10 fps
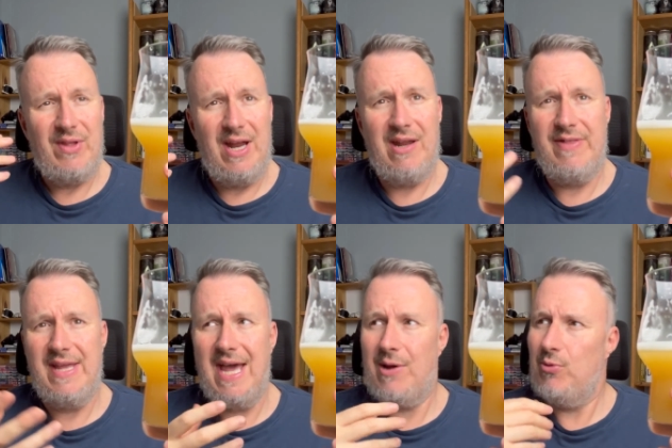and I
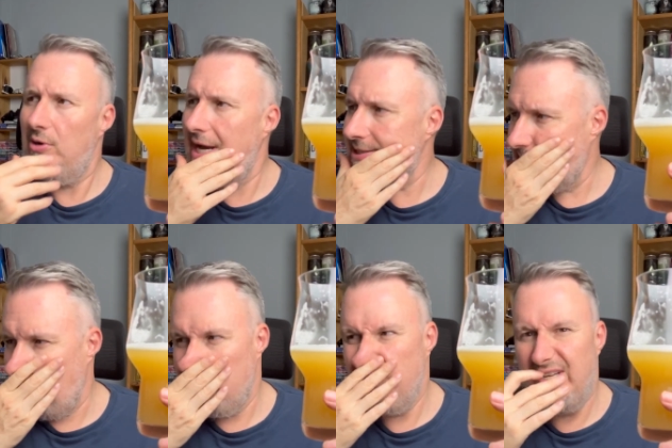think Equinox has
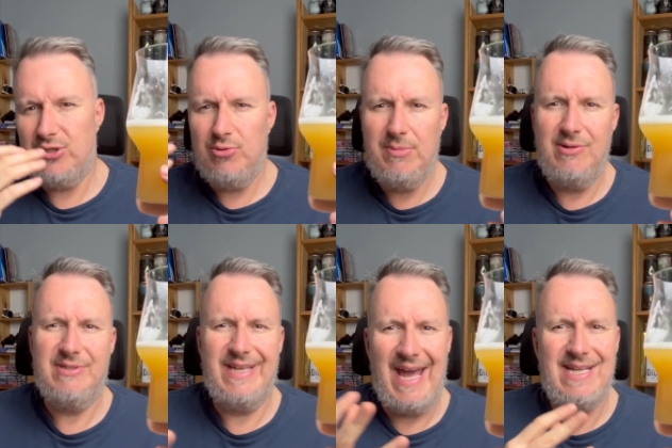that, it's
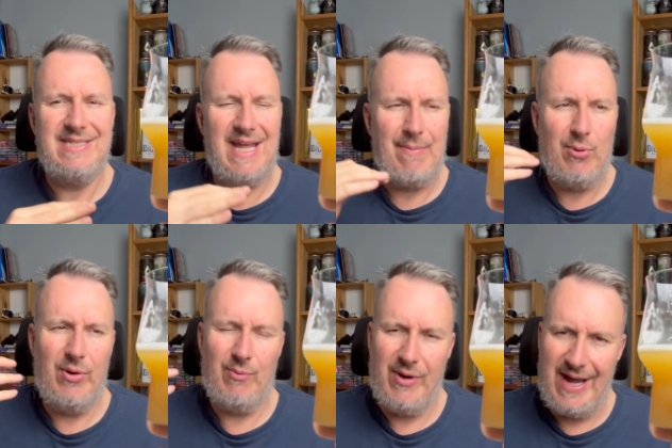almost getting to that
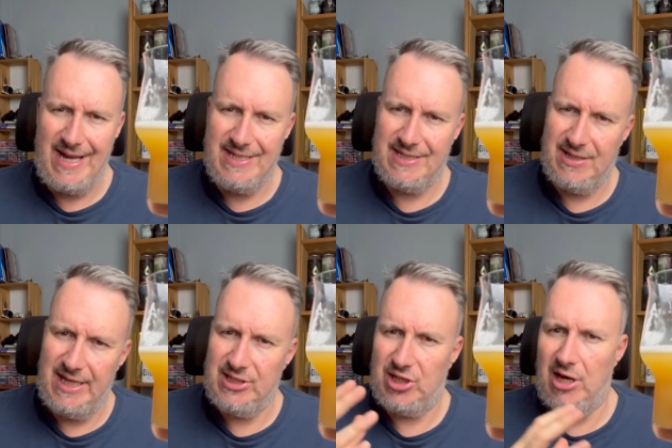point where it's
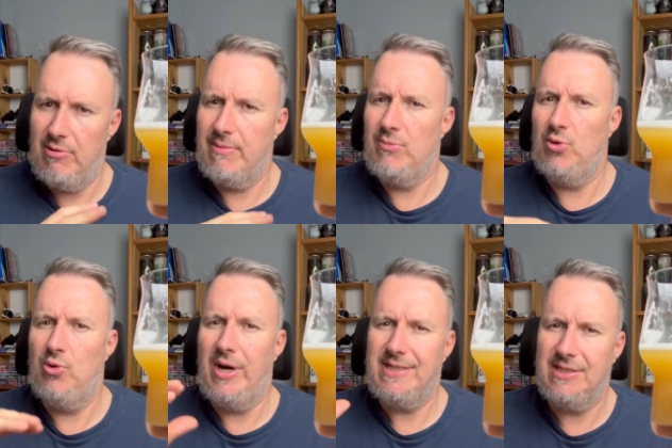it's going
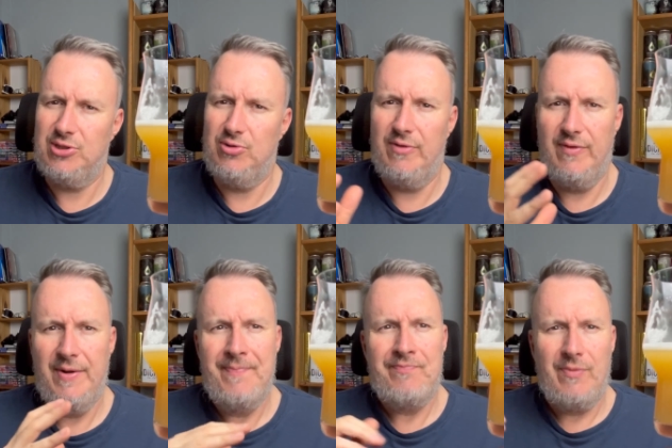more as a sort of
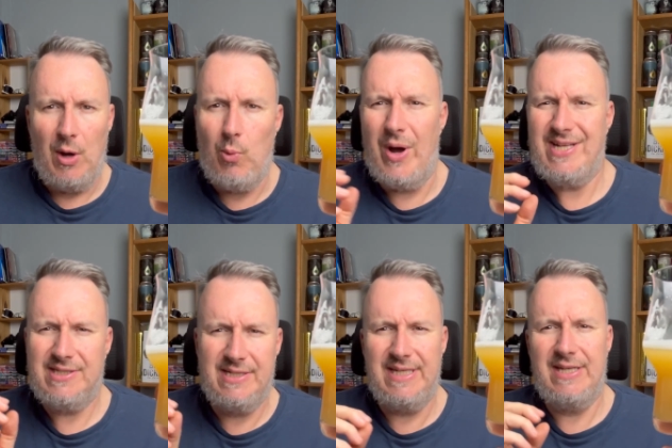a
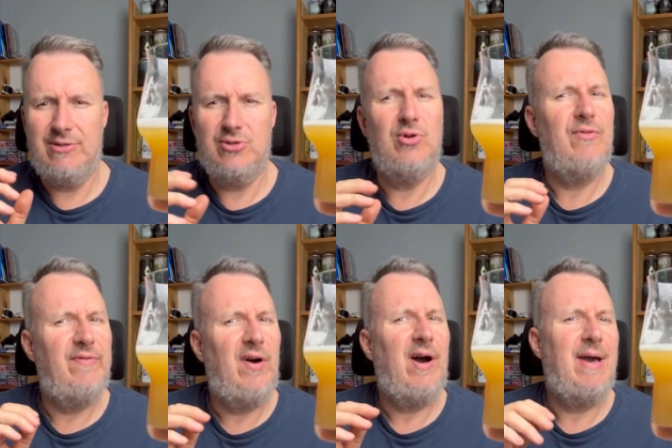westy sort of
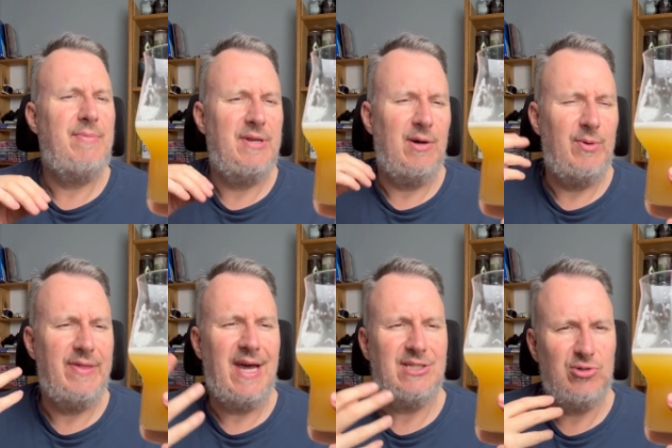vibe, you know,
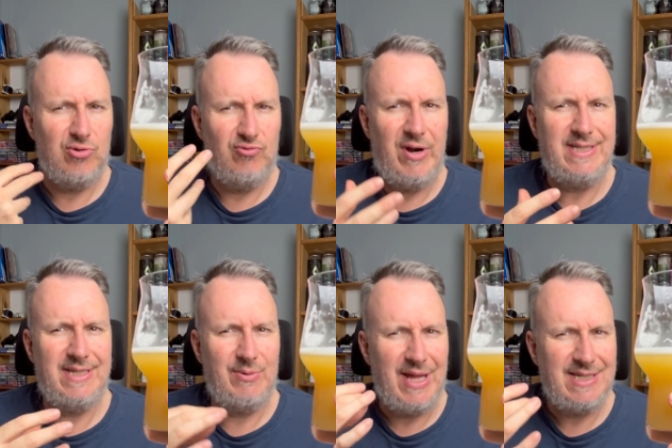with that sort of
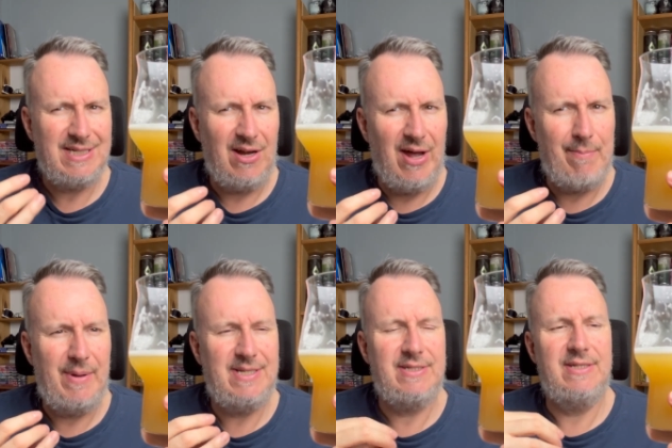resin, with that slight
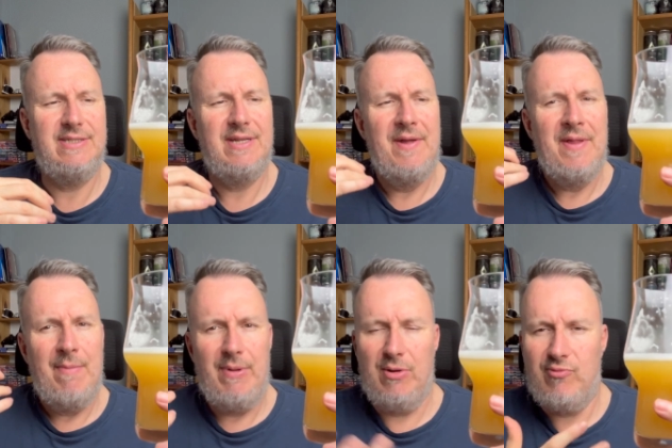bitterness.
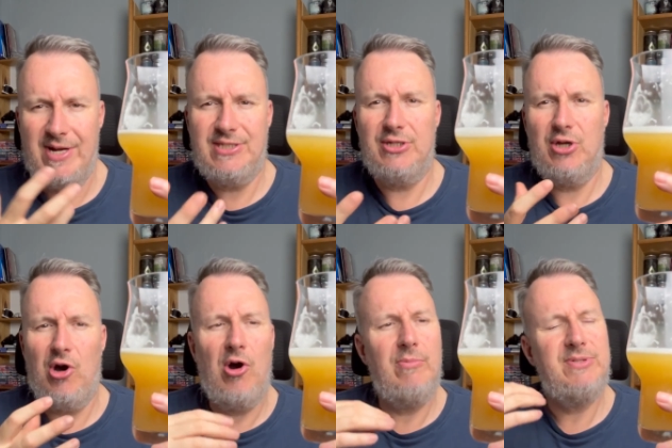But the rest of the
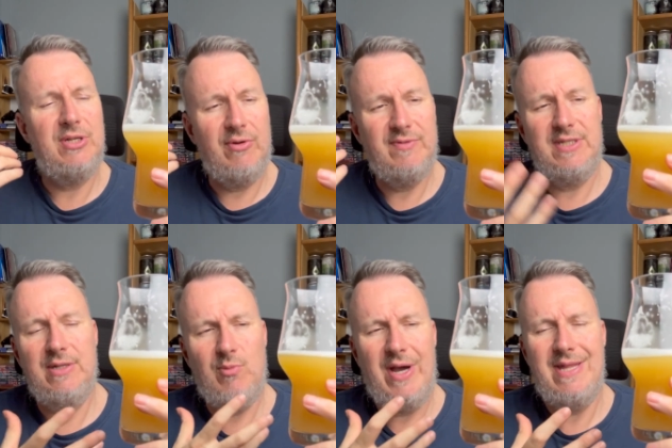hops and obviously
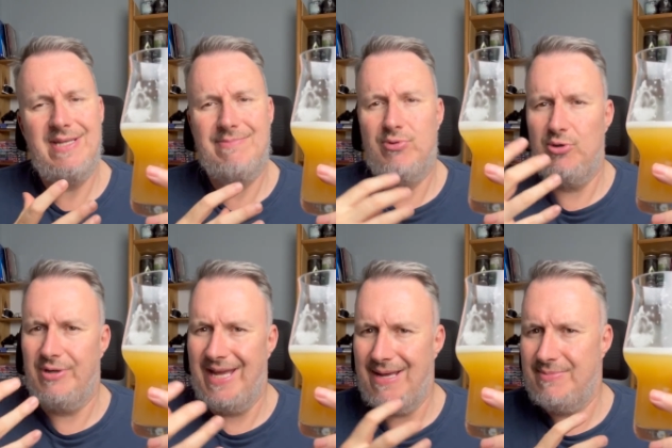the way that it's
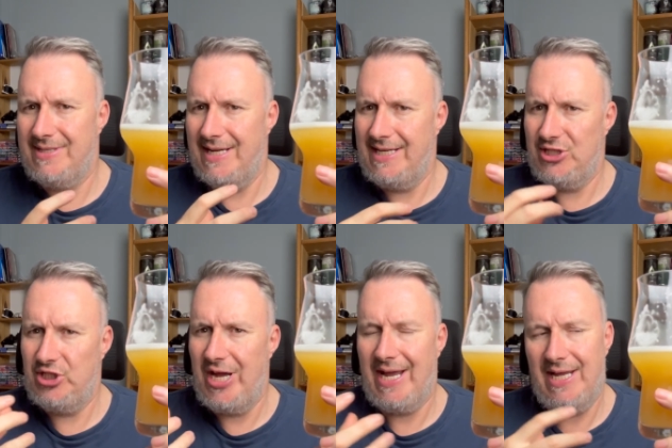brewed keeps it in
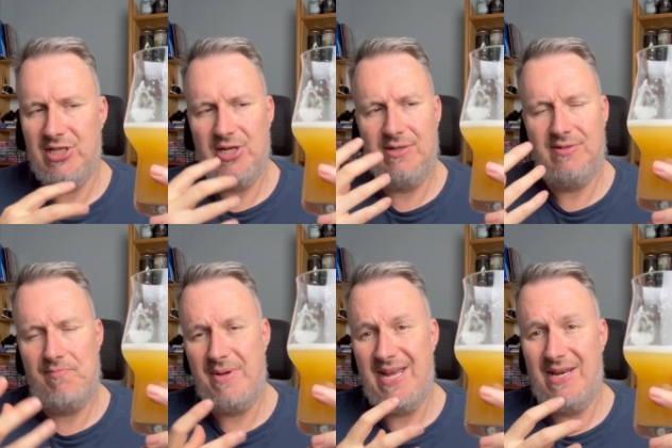check in terms
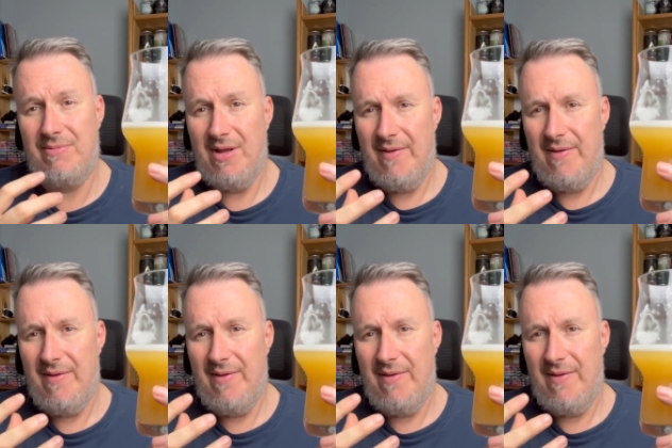of being